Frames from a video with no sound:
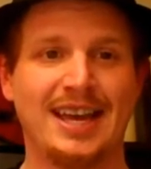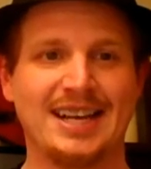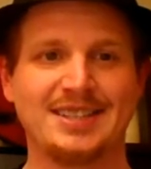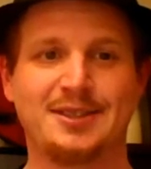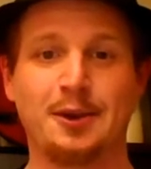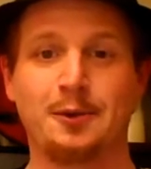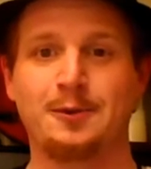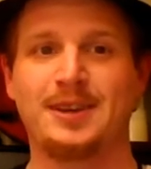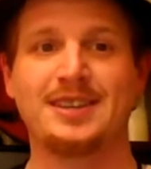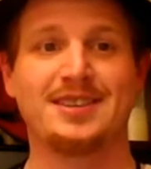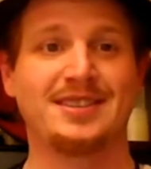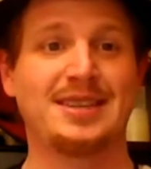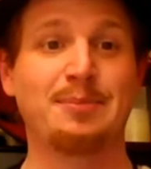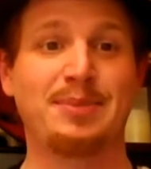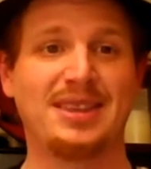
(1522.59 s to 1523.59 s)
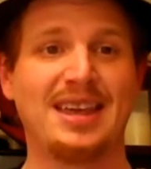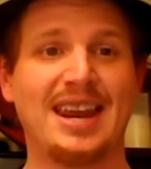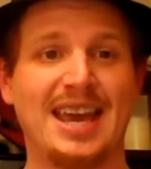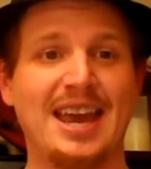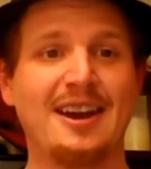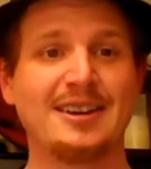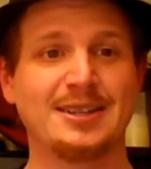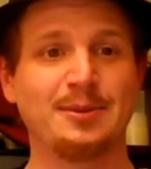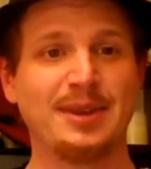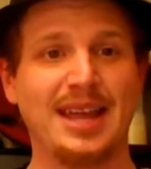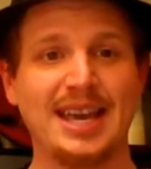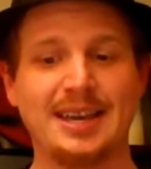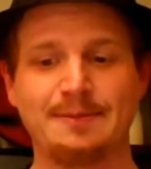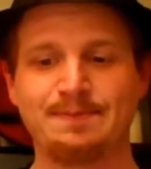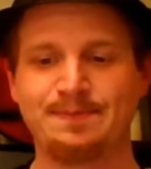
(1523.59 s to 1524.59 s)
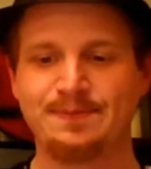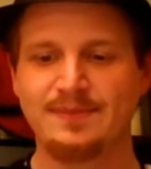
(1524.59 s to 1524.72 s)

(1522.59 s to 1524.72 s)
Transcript: and so he's a sympathetic character. We like him.